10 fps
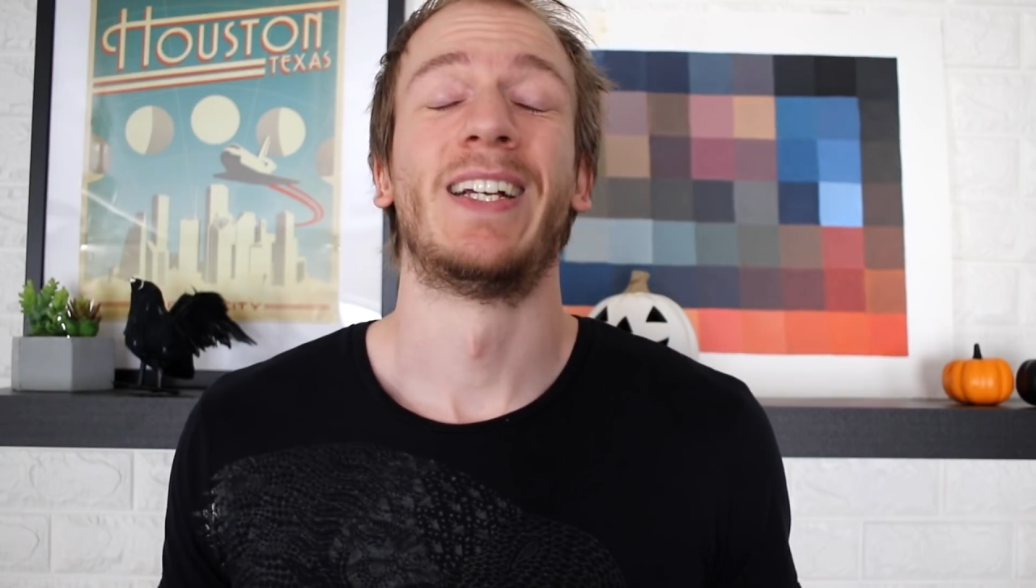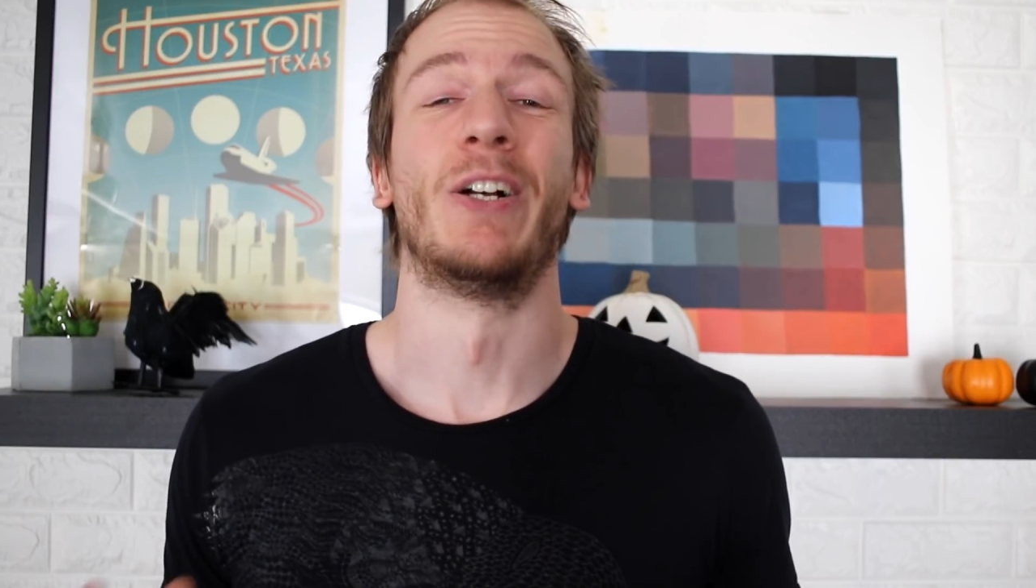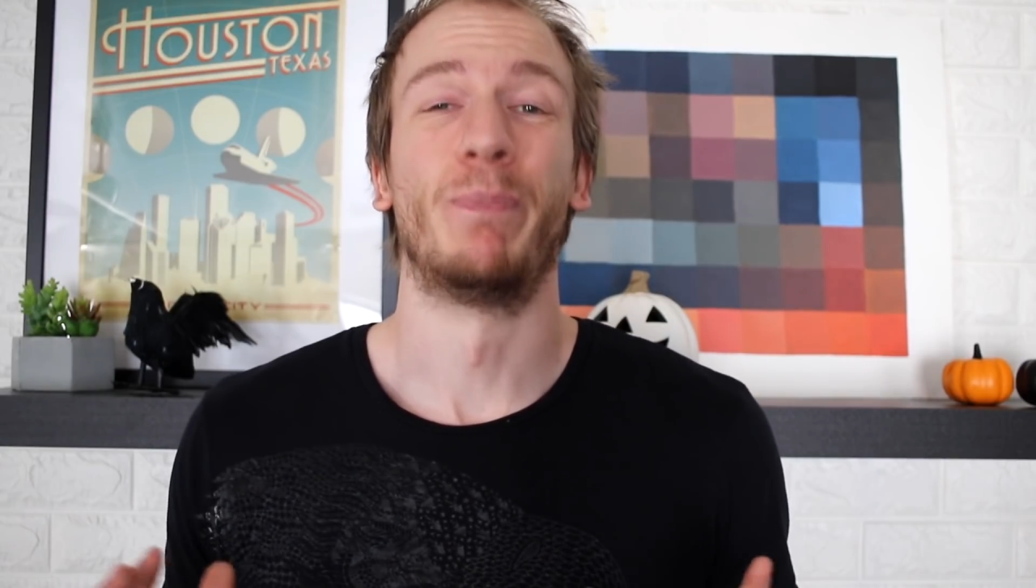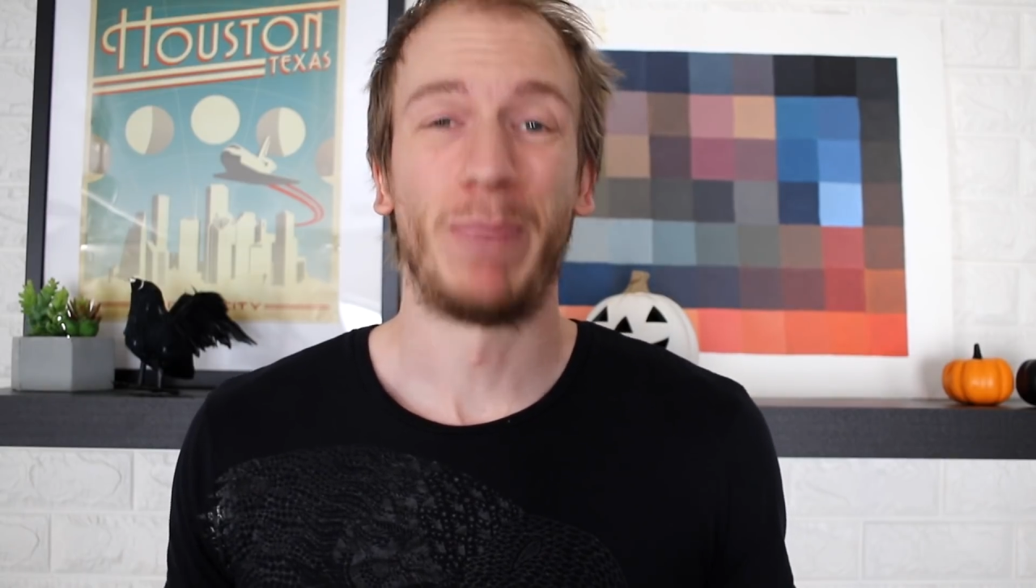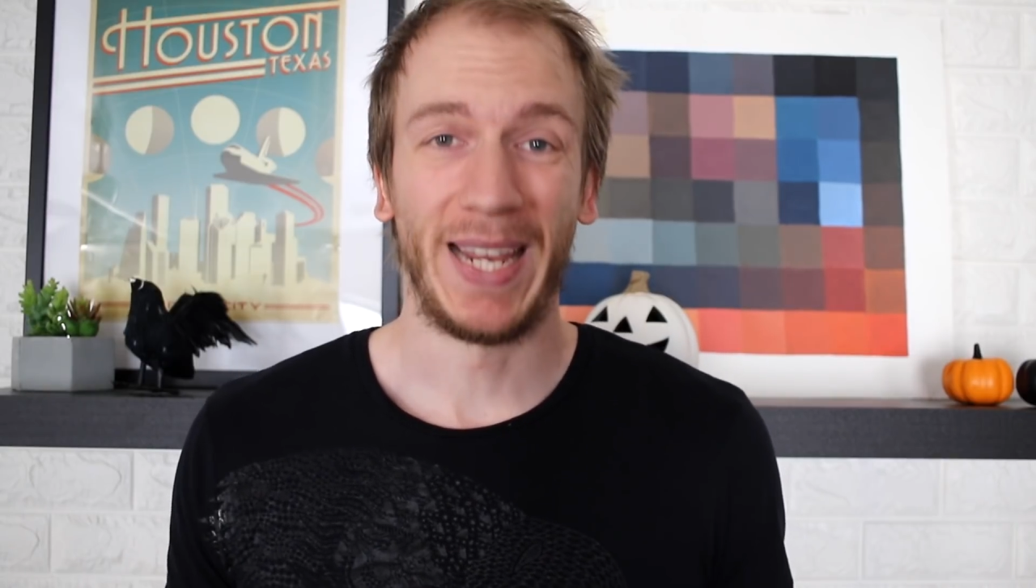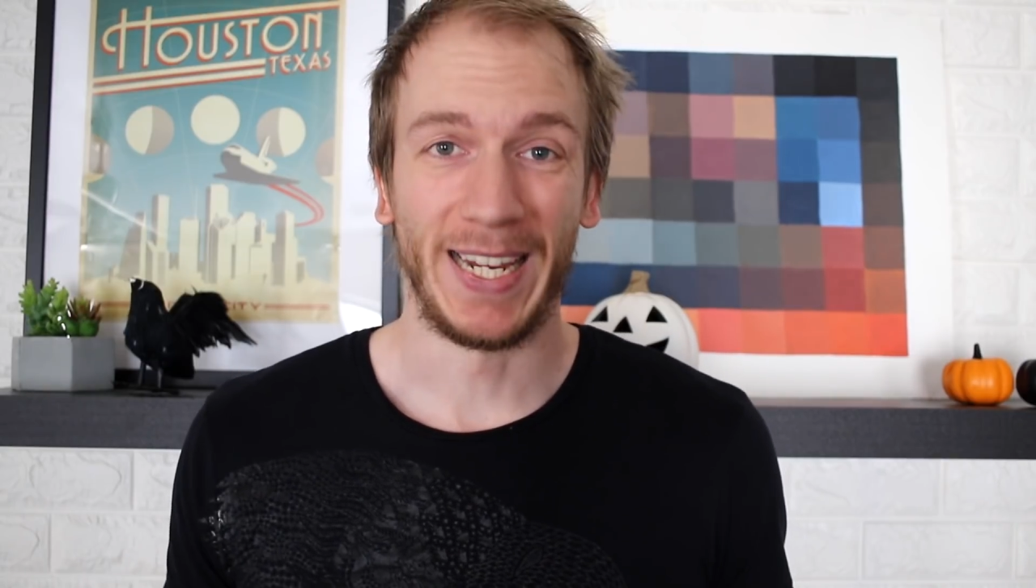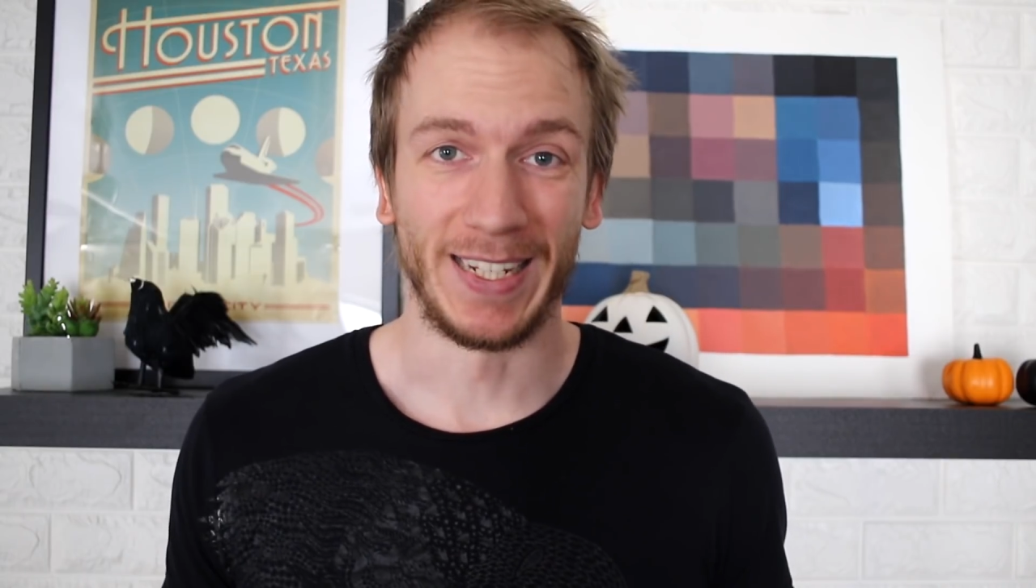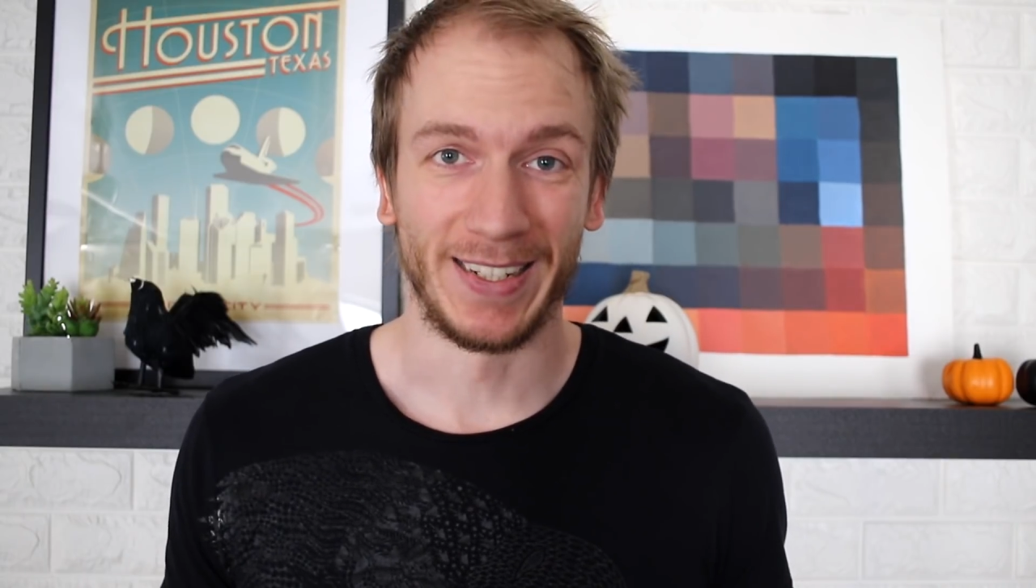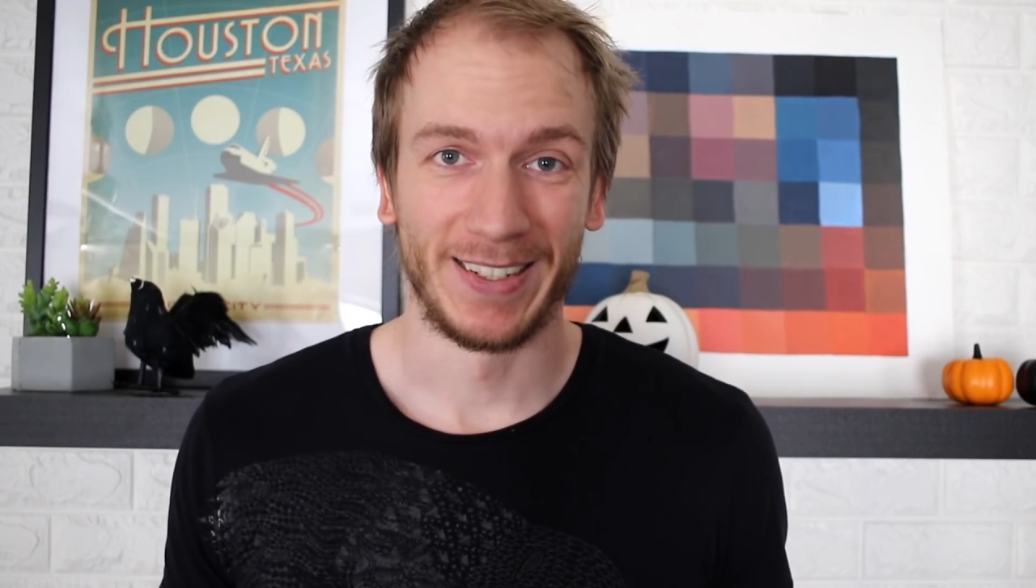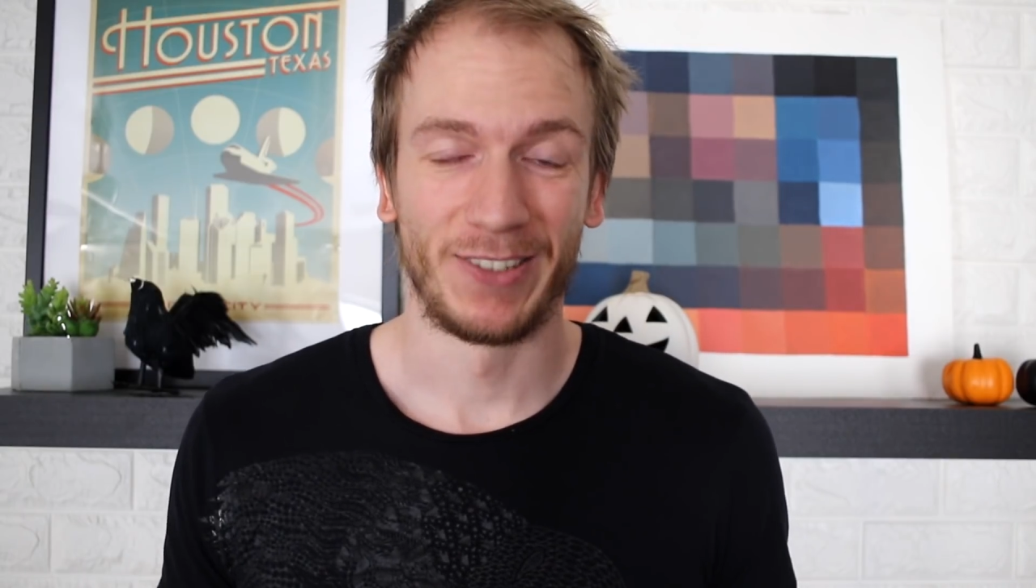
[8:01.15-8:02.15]
a
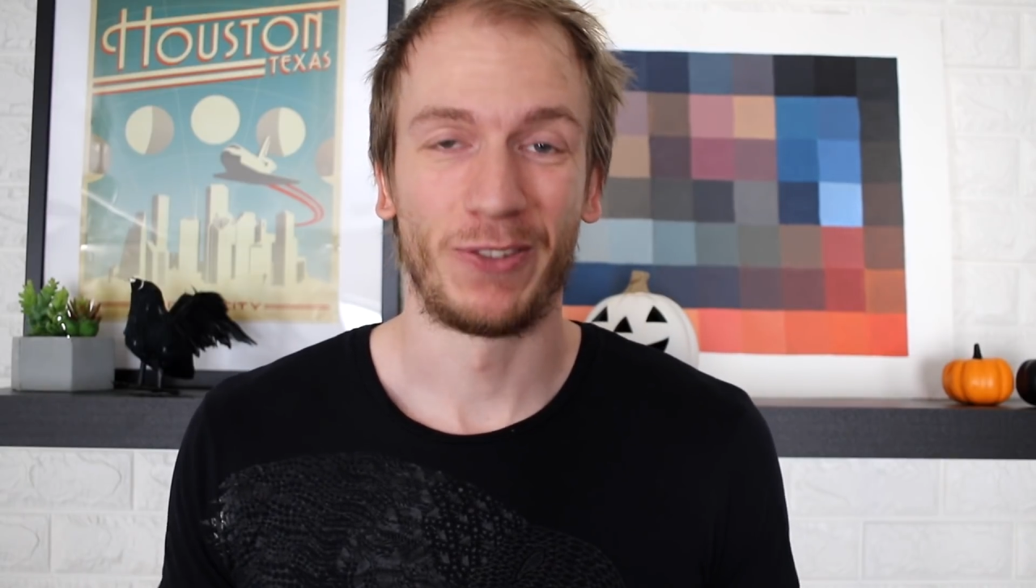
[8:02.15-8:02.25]
pain